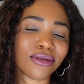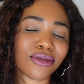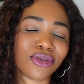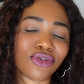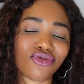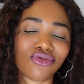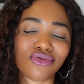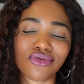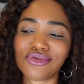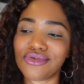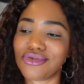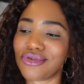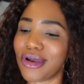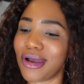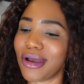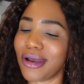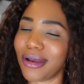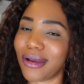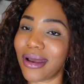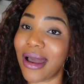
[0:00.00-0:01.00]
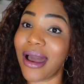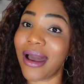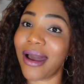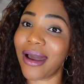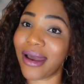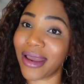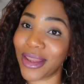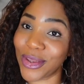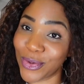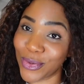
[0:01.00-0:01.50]
to
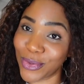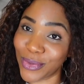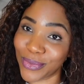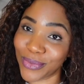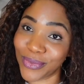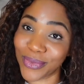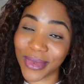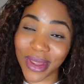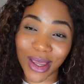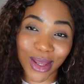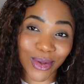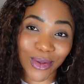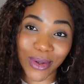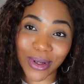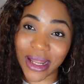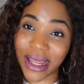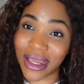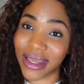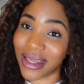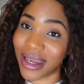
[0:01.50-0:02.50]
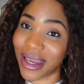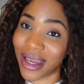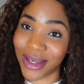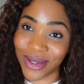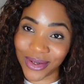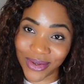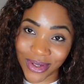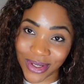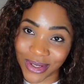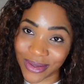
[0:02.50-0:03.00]
iron. I don't like
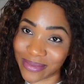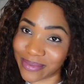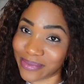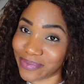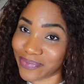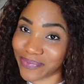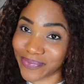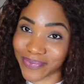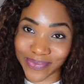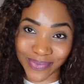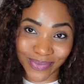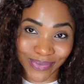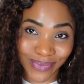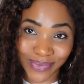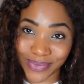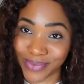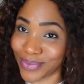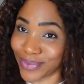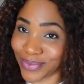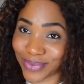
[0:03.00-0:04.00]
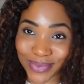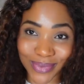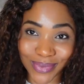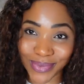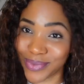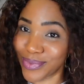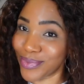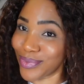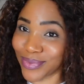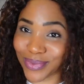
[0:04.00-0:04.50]
ironing.
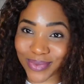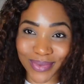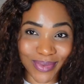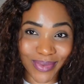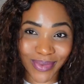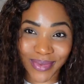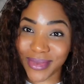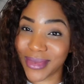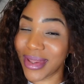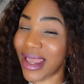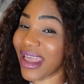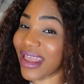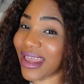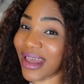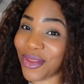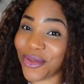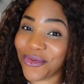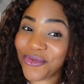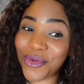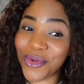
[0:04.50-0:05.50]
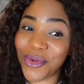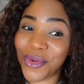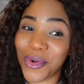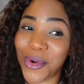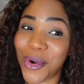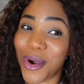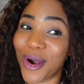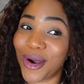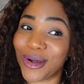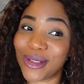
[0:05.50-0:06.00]
I can even
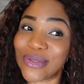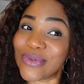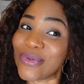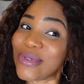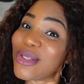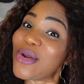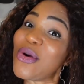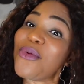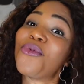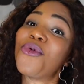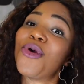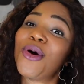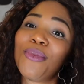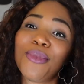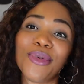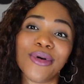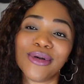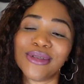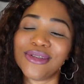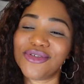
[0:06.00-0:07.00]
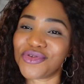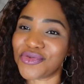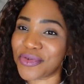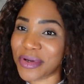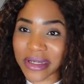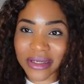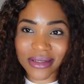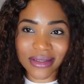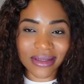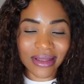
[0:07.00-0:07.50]
go out with a rumpled
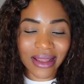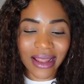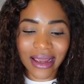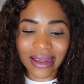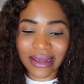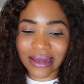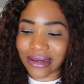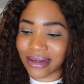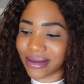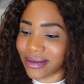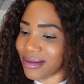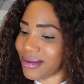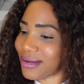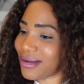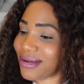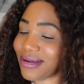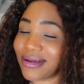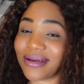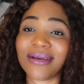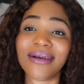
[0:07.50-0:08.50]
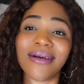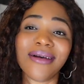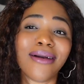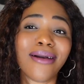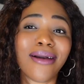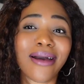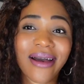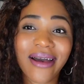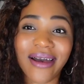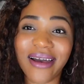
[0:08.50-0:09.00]
dress. Like,
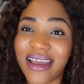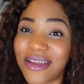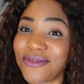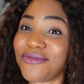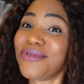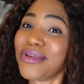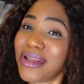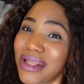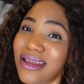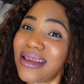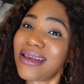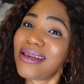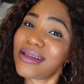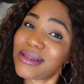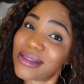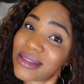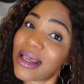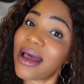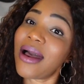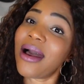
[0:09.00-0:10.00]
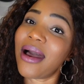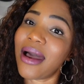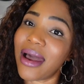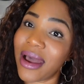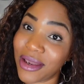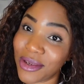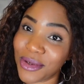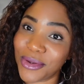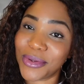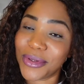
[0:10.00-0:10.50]
I really hate
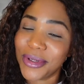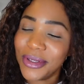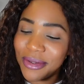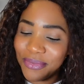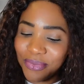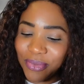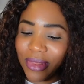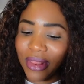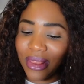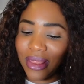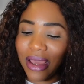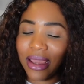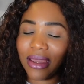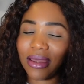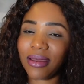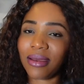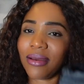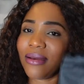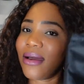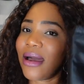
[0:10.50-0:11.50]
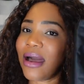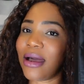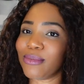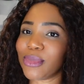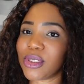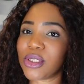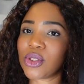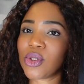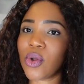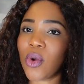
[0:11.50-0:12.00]
ironing. Like, I'm
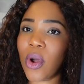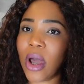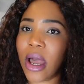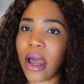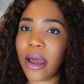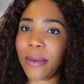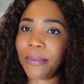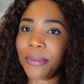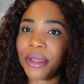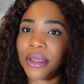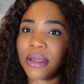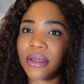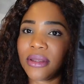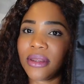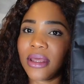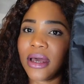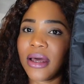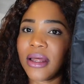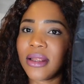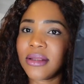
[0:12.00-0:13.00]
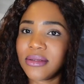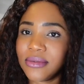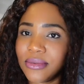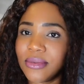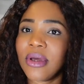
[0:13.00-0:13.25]
so happy that